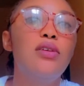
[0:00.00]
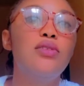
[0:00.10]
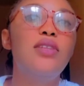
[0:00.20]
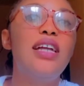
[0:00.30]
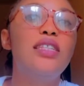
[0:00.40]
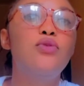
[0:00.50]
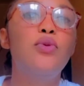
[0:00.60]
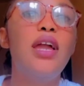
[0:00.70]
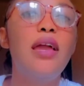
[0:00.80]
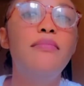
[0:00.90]
so that it
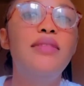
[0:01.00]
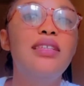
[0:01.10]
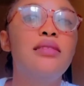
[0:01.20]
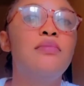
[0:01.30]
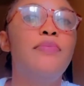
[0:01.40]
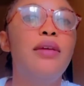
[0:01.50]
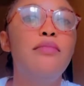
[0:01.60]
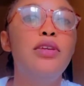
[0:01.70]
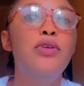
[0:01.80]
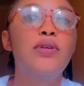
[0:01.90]
will help the sperm
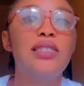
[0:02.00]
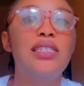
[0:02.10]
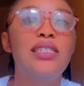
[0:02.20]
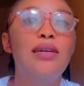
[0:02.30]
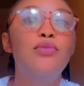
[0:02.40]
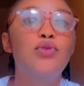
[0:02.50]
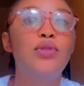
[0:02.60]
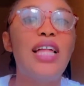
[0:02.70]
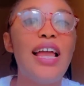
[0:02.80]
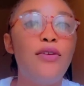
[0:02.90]
in your system to
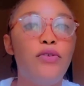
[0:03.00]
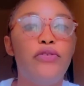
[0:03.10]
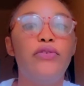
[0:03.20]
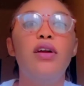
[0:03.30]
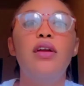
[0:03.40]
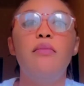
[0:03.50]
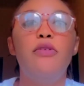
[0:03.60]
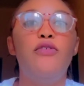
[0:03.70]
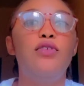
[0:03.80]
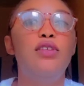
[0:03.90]
die off
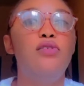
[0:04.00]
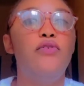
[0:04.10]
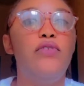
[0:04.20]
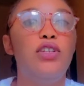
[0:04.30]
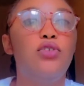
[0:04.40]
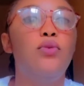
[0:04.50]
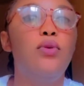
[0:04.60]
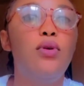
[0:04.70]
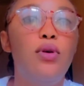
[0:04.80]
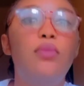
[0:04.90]
before the ovulation
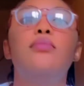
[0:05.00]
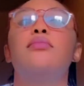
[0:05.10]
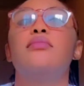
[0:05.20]
will come.